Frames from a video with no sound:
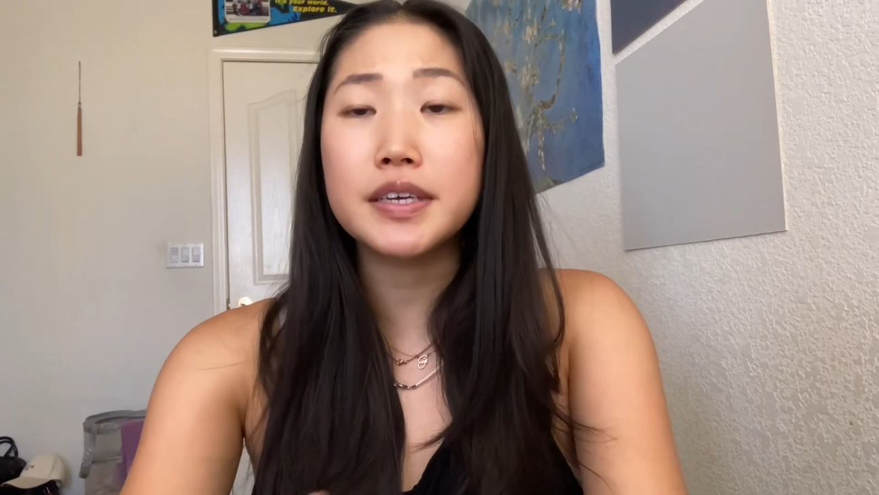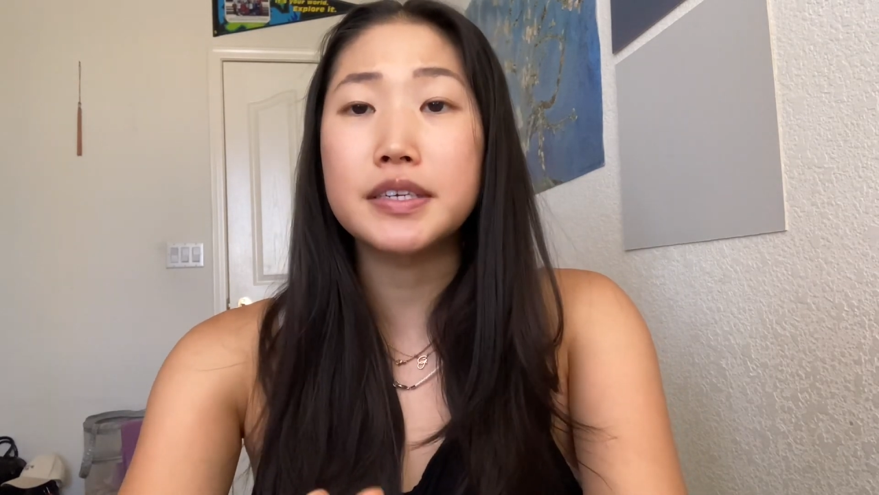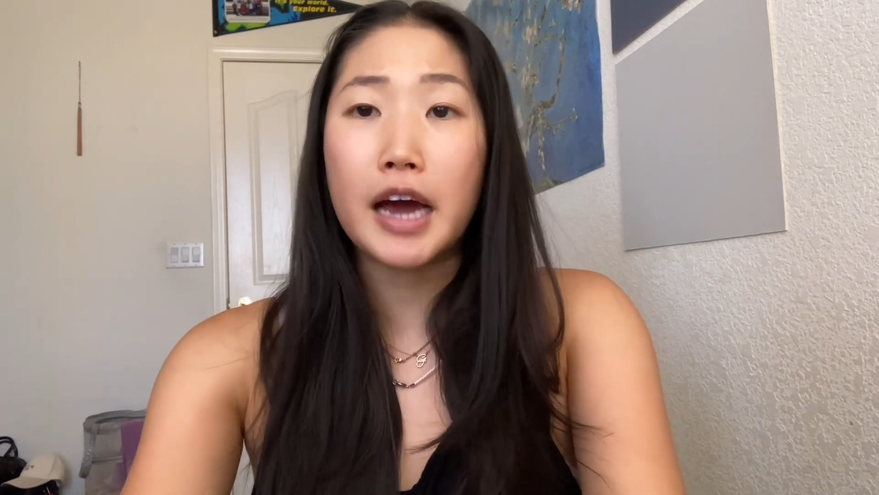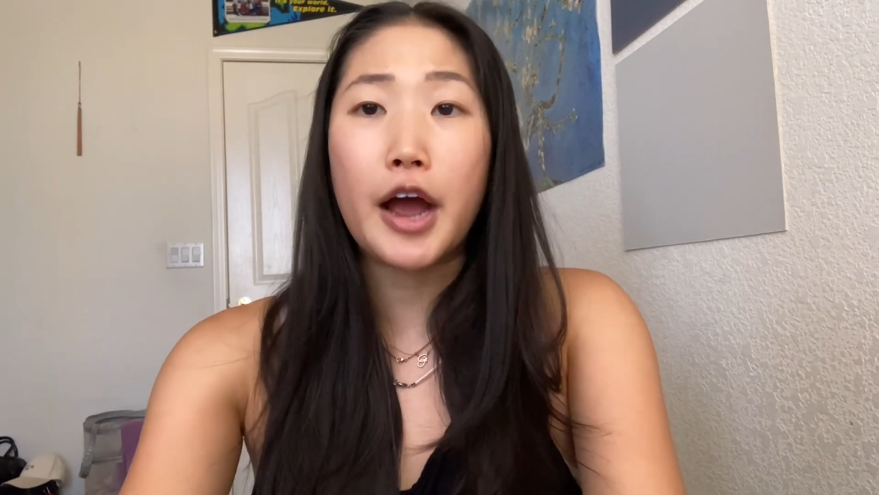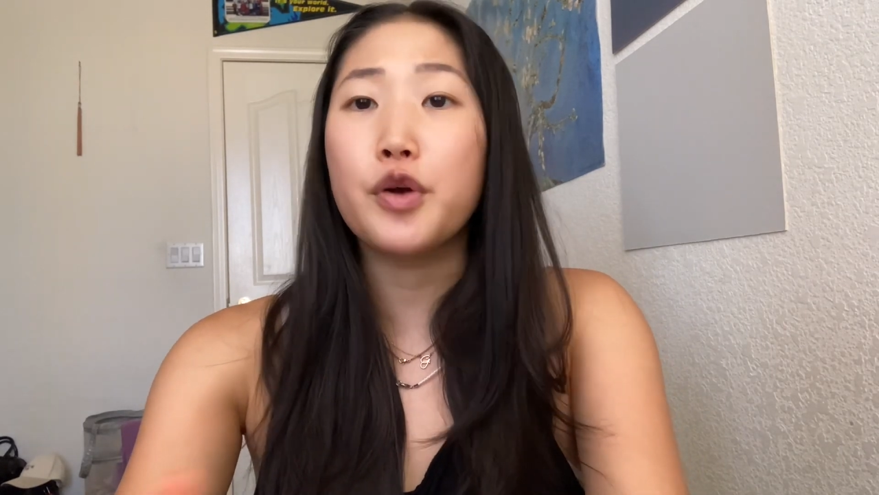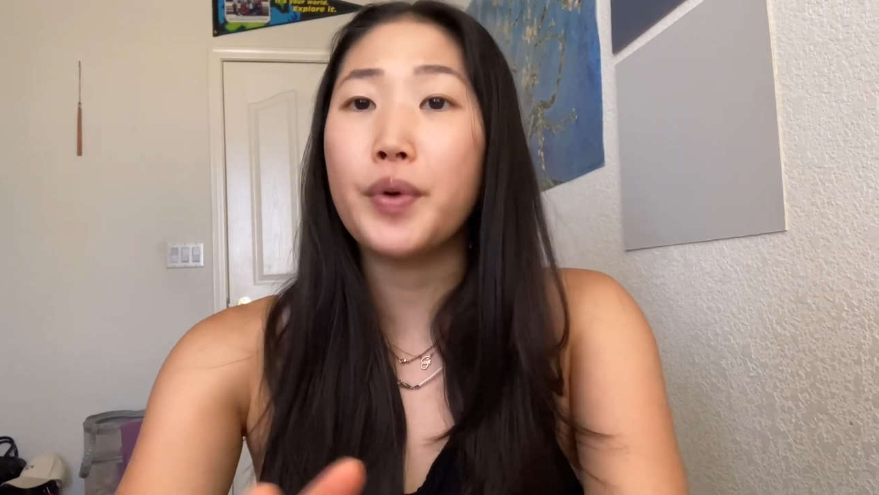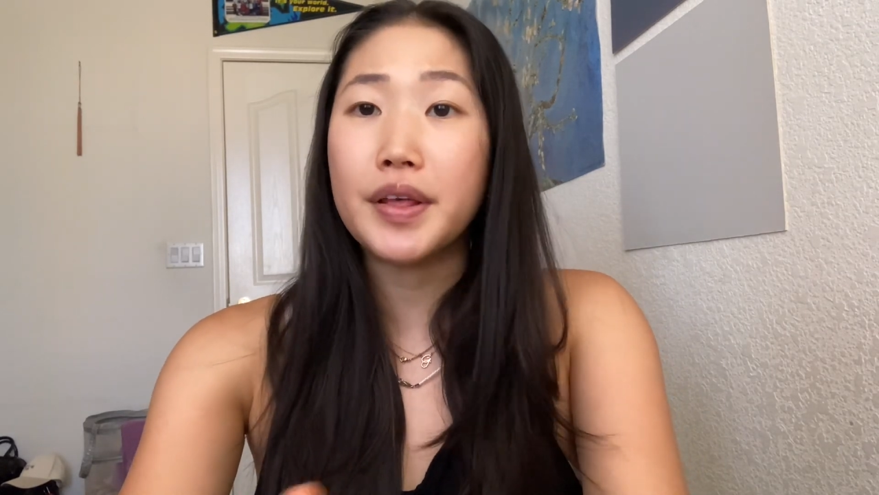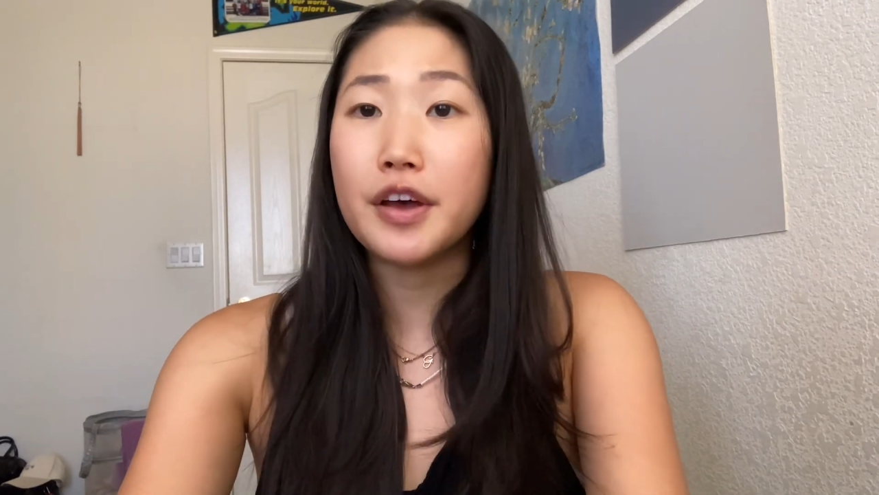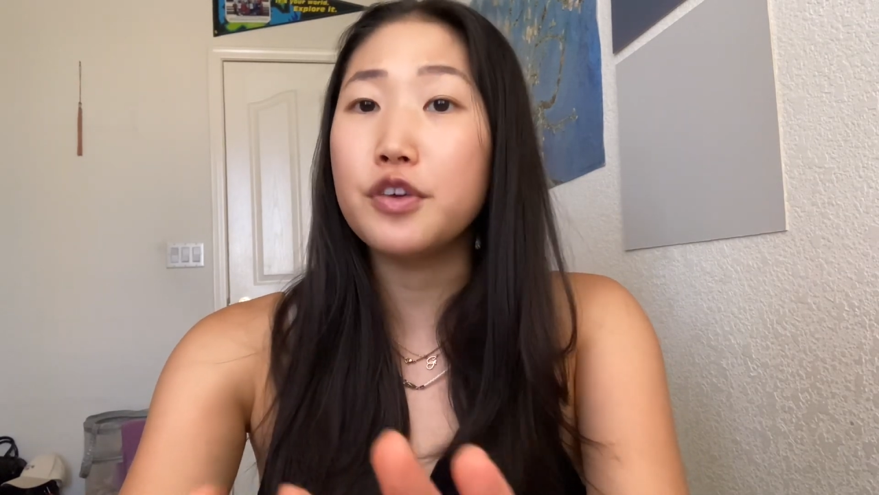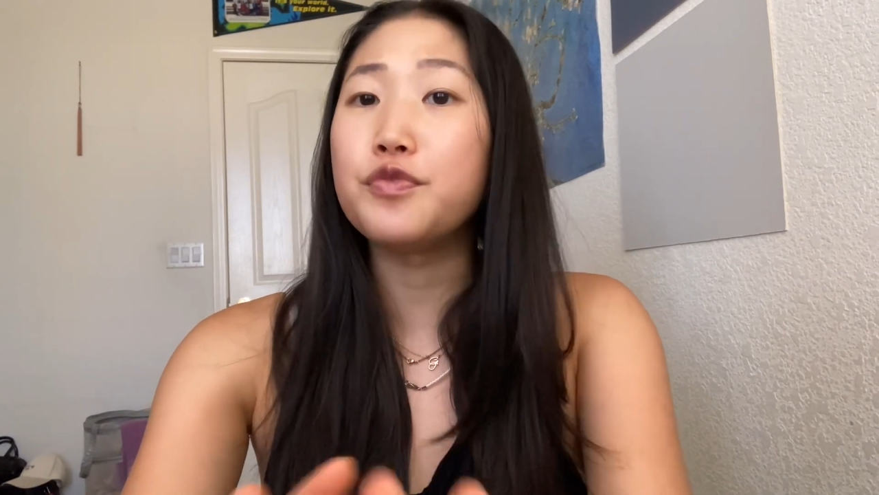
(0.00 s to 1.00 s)
the entire
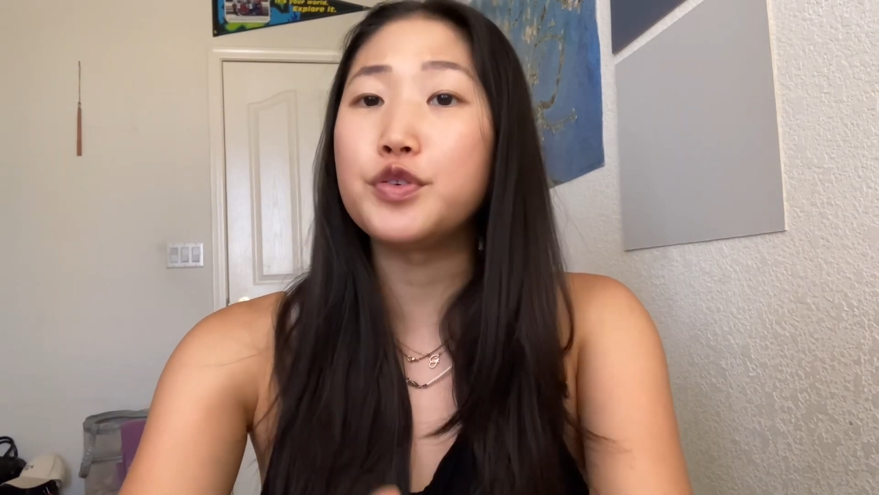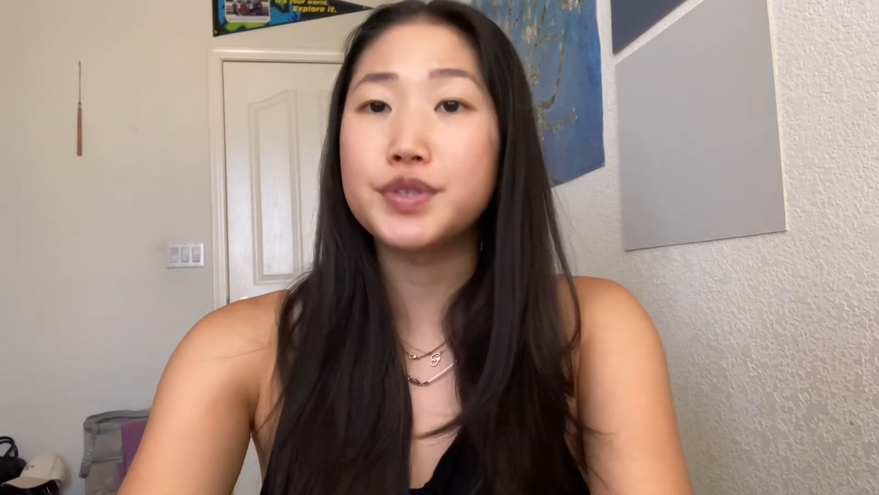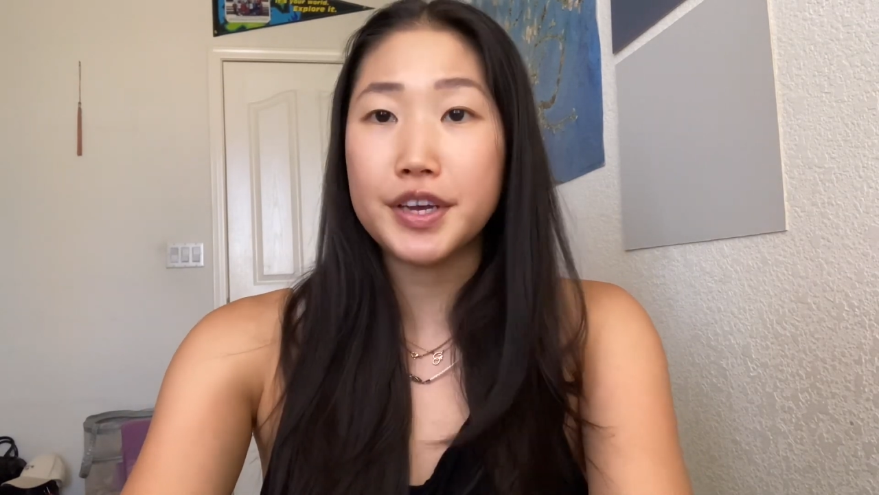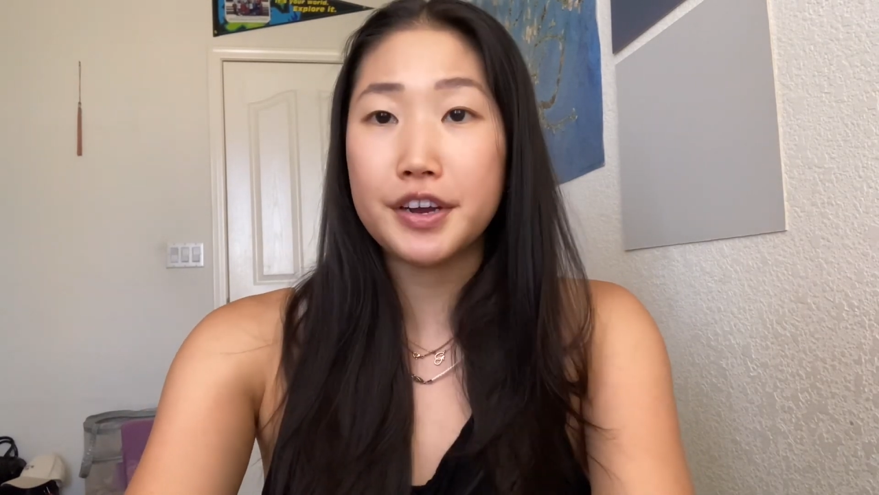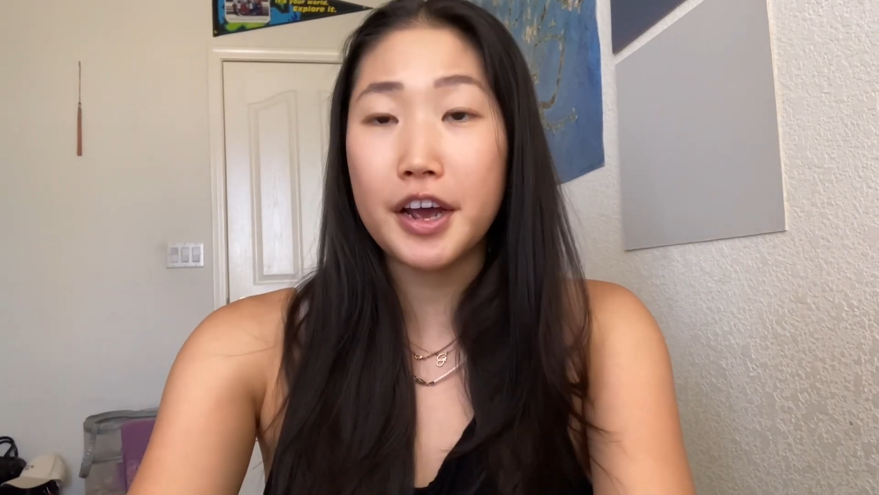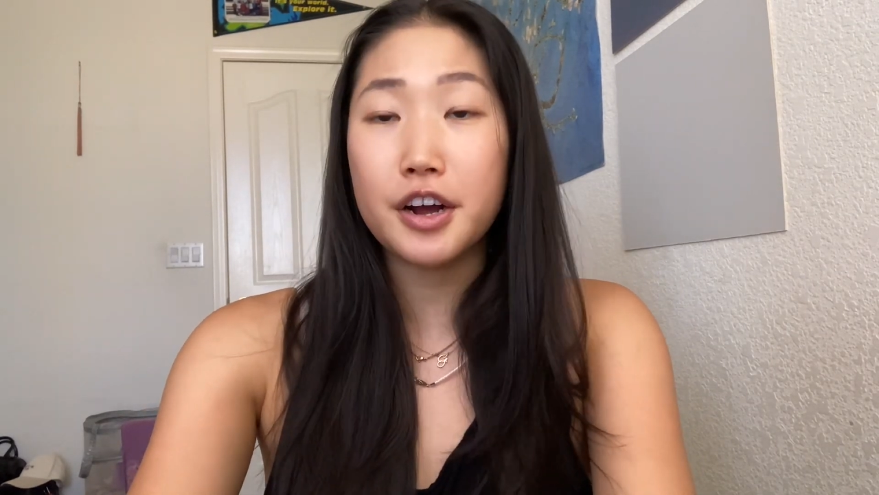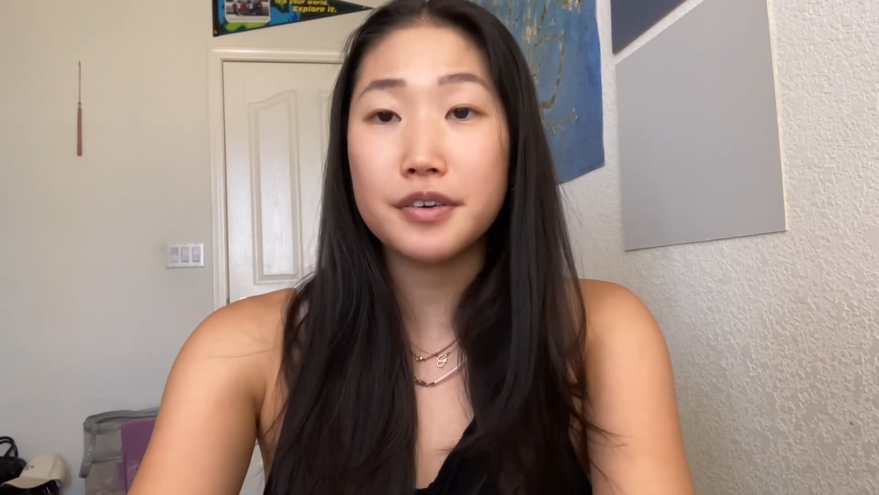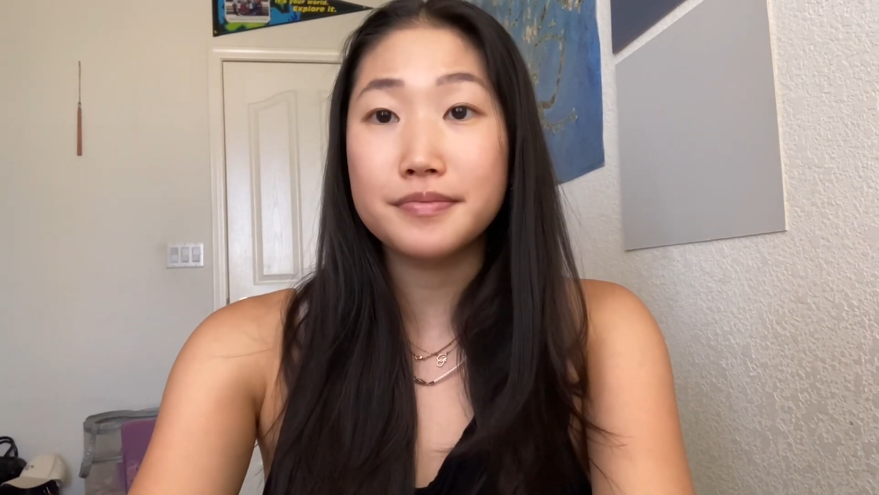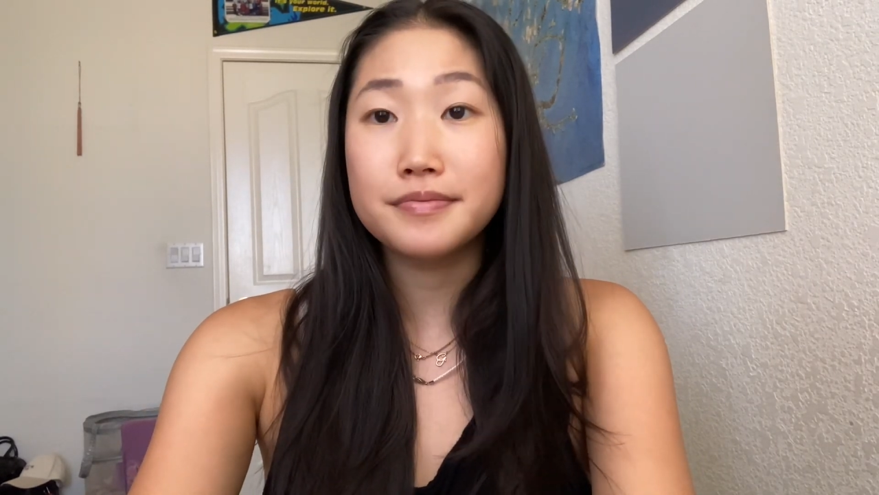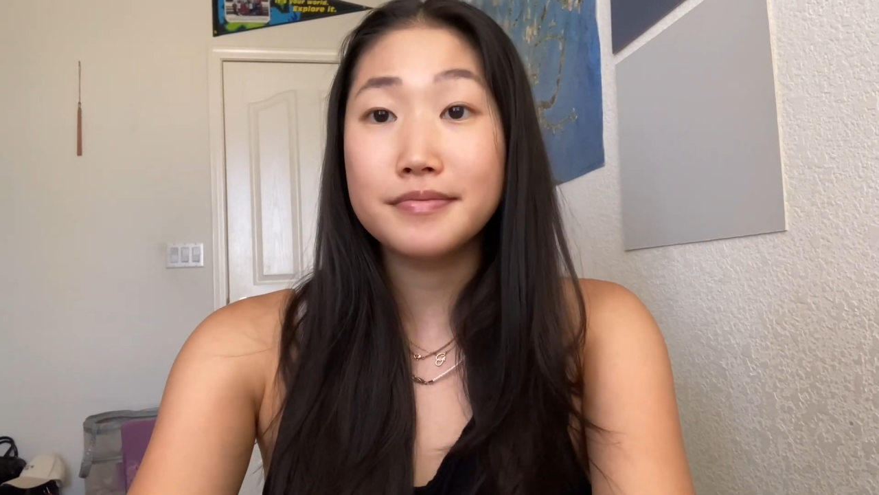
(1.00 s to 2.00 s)
way that you view
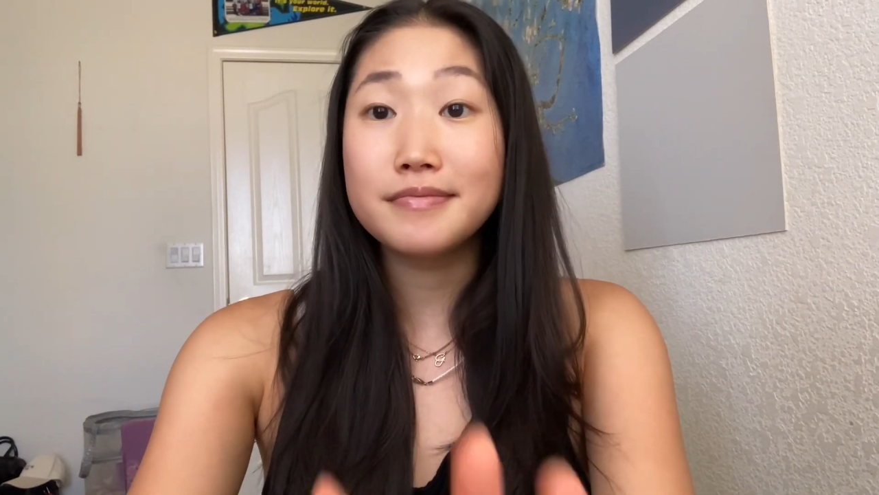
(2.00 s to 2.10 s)
skincare.